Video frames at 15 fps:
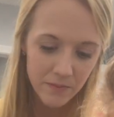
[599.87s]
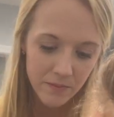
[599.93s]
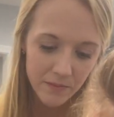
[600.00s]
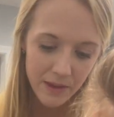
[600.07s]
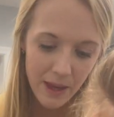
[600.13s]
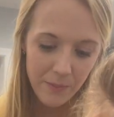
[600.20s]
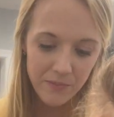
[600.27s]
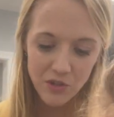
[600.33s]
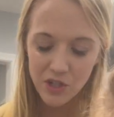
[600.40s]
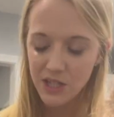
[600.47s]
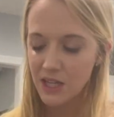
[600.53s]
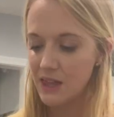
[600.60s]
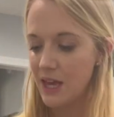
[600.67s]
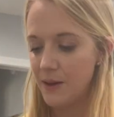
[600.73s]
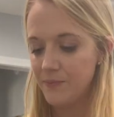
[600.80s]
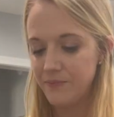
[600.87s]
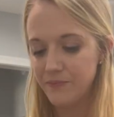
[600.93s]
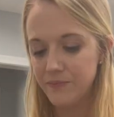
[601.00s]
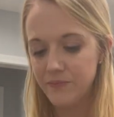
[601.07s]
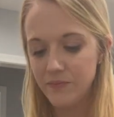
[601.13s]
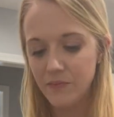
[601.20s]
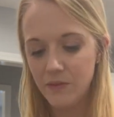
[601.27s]
Yep, just like that.
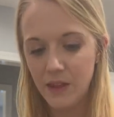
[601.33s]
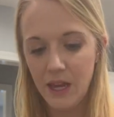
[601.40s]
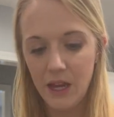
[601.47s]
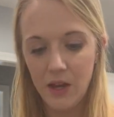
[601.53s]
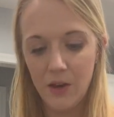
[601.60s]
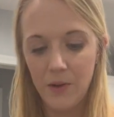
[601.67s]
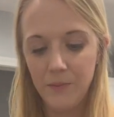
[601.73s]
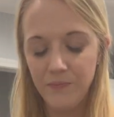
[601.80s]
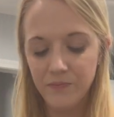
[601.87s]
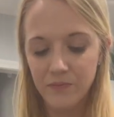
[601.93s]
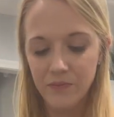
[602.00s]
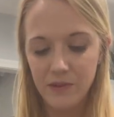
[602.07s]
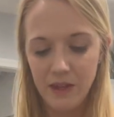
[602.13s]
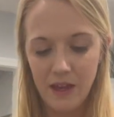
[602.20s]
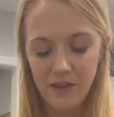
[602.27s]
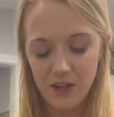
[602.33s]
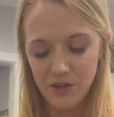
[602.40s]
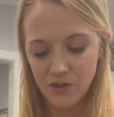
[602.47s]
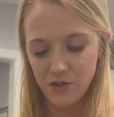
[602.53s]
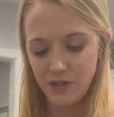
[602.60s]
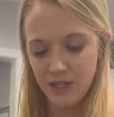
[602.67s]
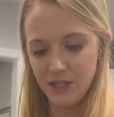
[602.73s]
There you go. And then
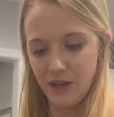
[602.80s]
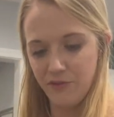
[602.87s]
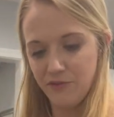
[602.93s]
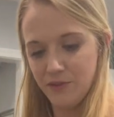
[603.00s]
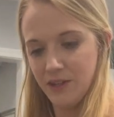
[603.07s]
just dust off.